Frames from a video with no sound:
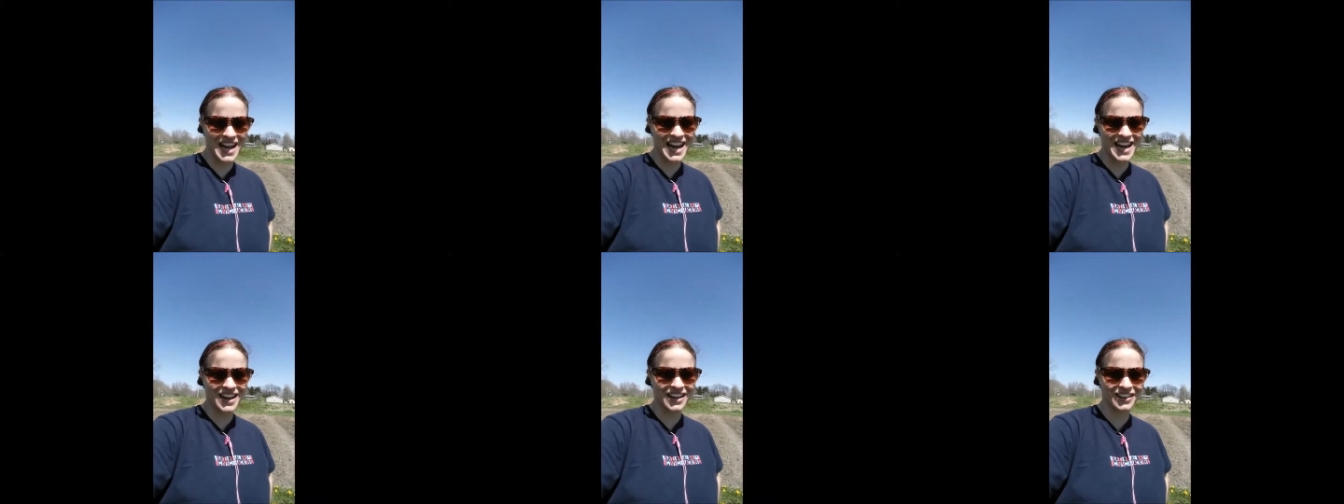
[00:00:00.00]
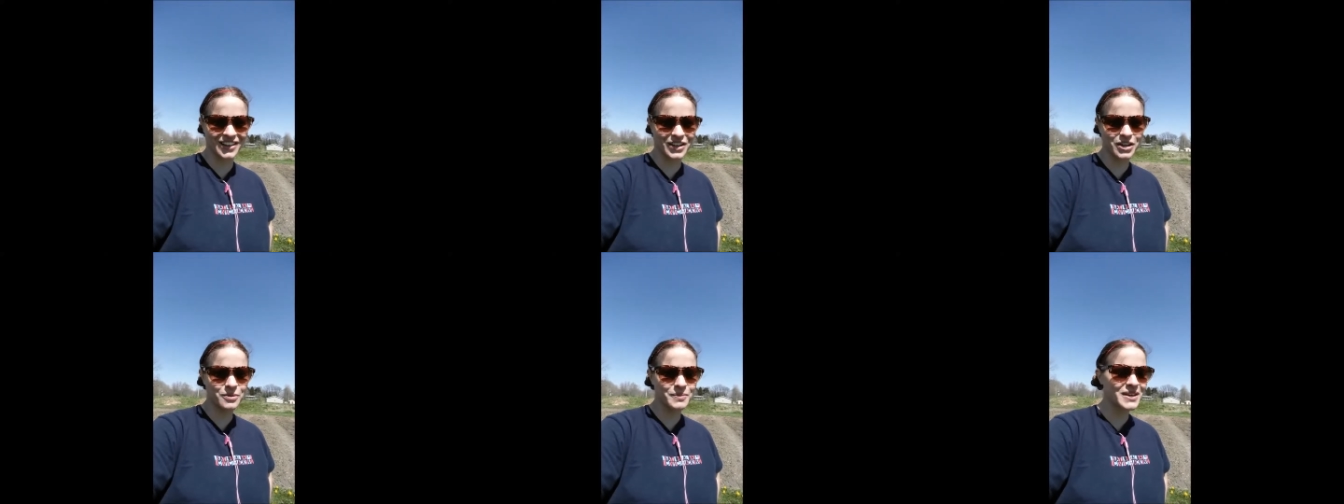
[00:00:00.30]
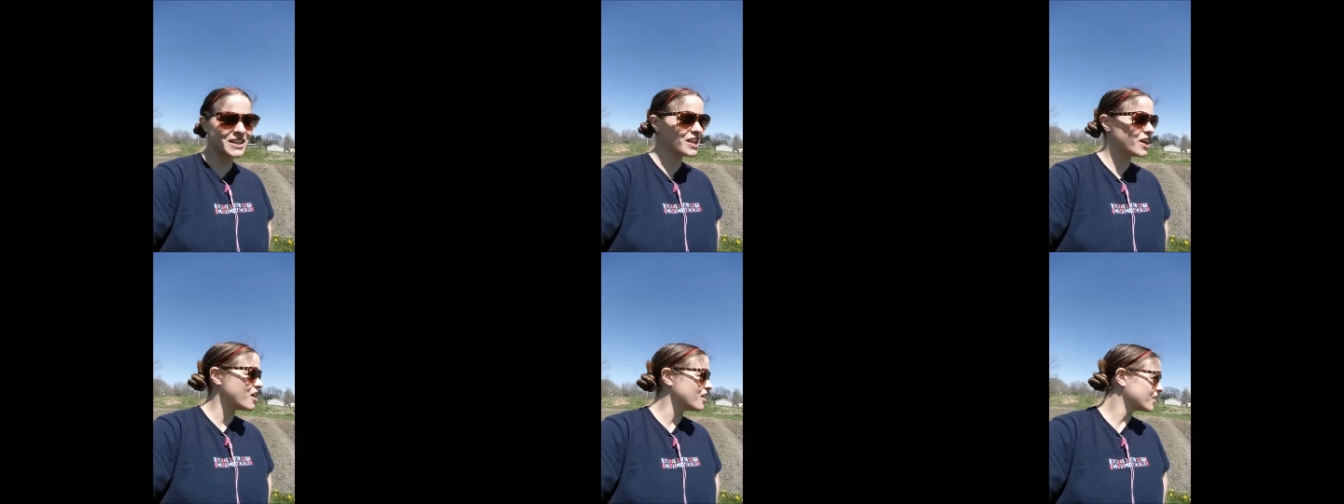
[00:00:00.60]
waiting a
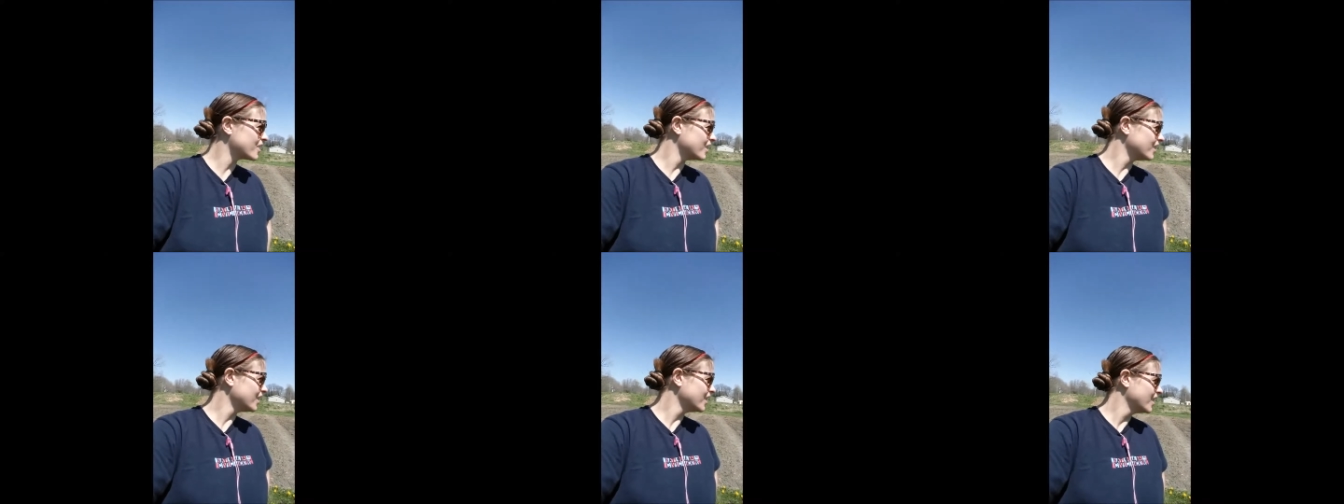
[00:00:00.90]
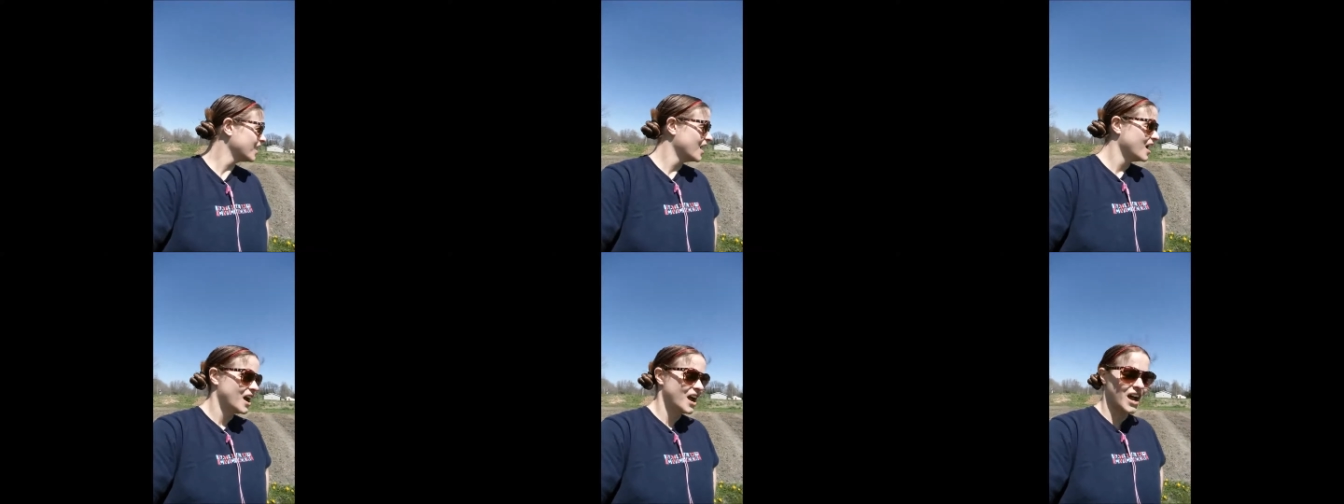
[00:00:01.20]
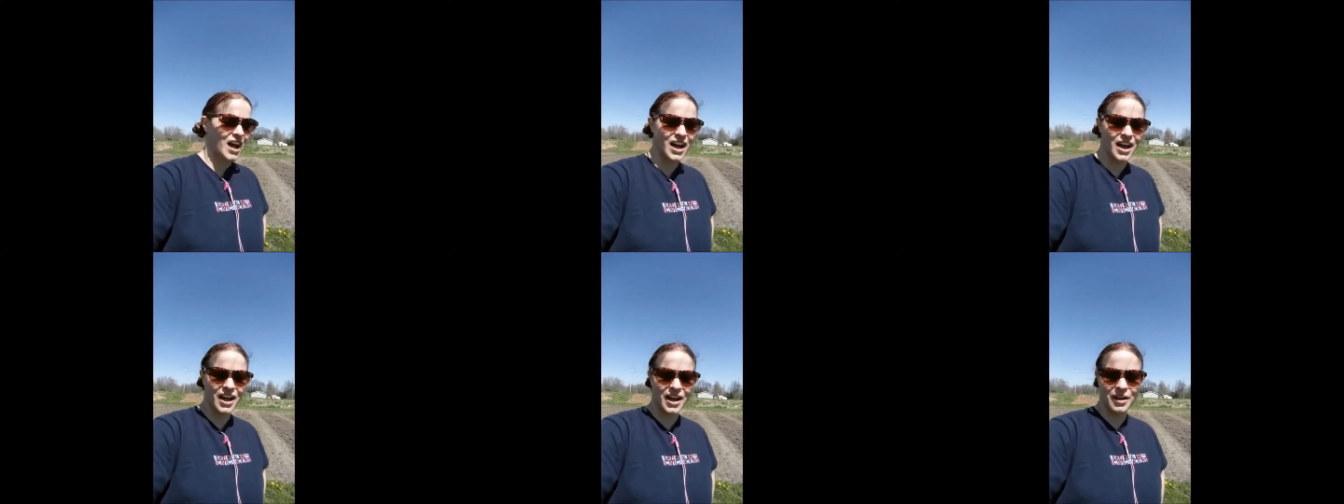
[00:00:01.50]
little bit longer.
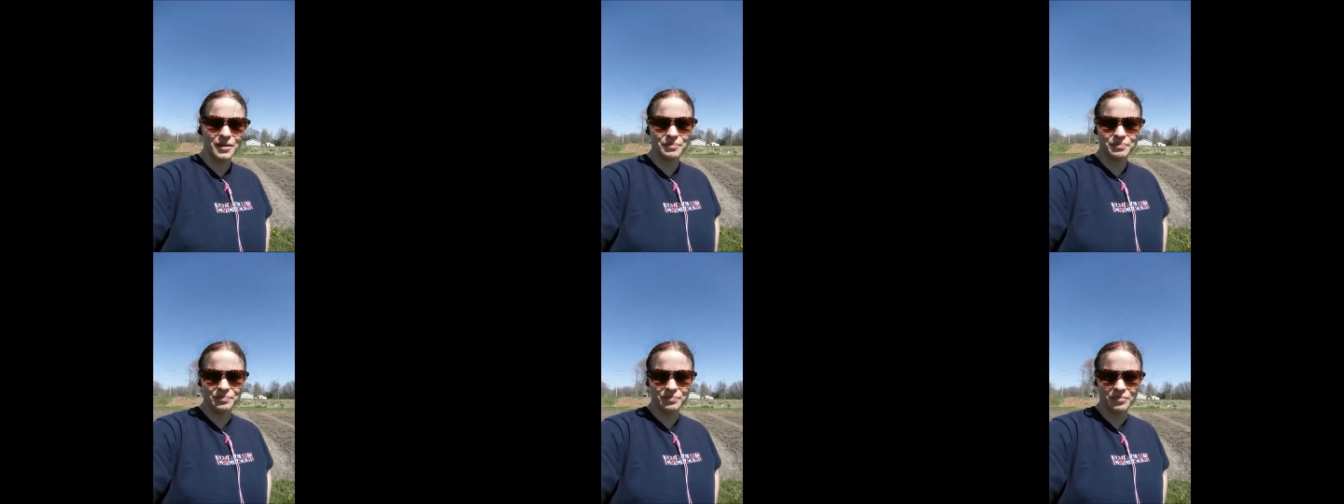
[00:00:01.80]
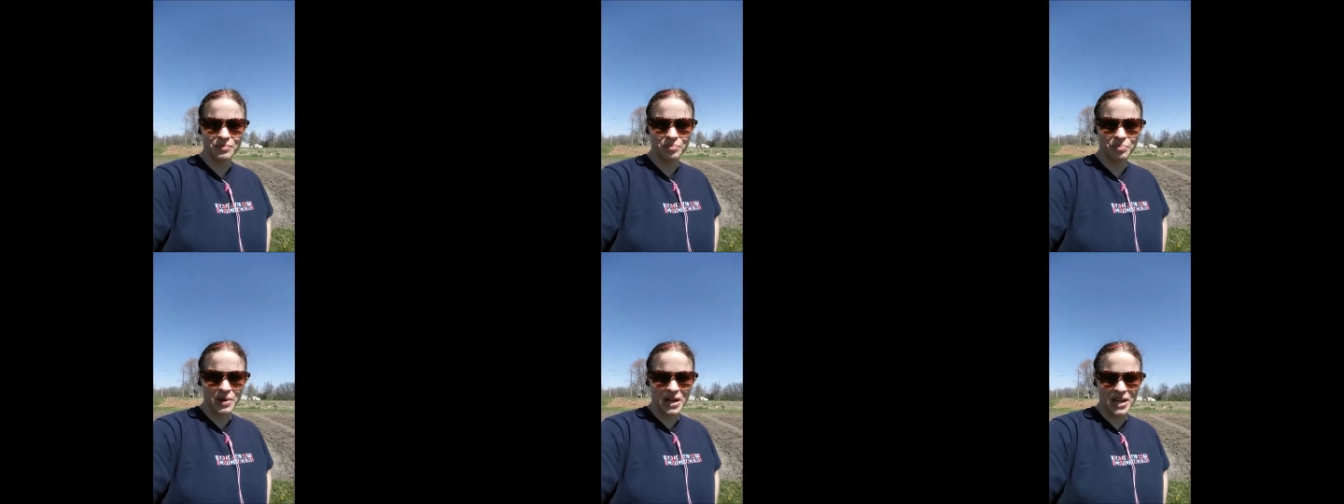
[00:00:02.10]
Um,